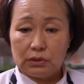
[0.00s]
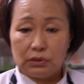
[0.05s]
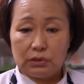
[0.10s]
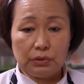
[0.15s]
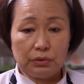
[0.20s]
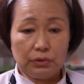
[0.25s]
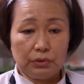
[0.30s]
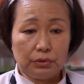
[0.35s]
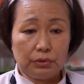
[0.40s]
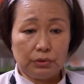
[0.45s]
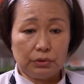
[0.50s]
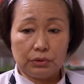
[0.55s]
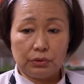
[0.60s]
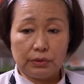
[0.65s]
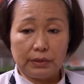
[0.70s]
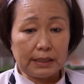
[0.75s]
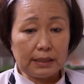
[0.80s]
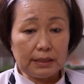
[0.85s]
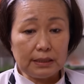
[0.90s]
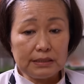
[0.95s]
to
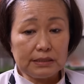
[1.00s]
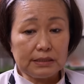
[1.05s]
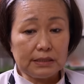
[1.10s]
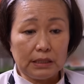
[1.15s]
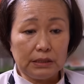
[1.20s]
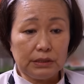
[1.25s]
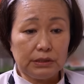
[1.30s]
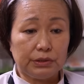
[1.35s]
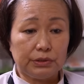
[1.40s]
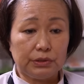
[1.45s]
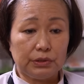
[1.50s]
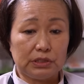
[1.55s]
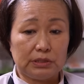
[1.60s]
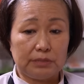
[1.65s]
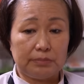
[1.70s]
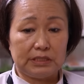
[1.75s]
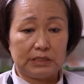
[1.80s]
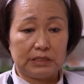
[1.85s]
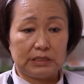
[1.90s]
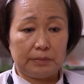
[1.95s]
at least
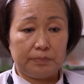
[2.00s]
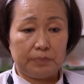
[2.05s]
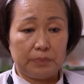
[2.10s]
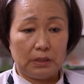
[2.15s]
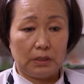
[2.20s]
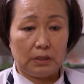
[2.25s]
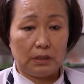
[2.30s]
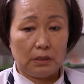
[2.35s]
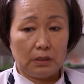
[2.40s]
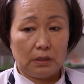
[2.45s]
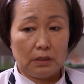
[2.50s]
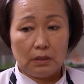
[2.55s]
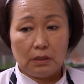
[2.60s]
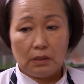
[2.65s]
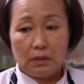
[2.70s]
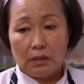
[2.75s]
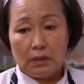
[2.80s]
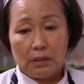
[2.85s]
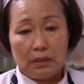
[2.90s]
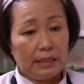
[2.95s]
introduce Mississippi.
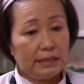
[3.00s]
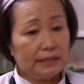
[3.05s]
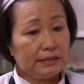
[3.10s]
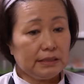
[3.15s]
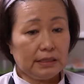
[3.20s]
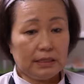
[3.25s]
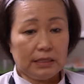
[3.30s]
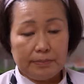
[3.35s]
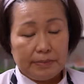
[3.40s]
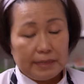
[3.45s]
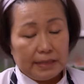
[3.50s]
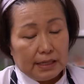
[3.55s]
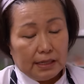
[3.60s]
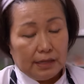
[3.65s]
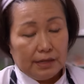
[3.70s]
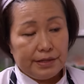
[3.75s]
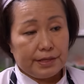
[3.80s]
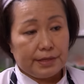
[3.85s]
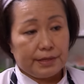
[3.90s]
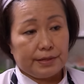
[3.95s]
Let's eat a little bit
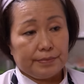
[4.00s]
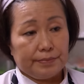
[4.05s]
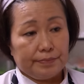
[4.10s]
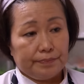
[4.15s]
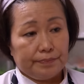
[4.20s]
healthier.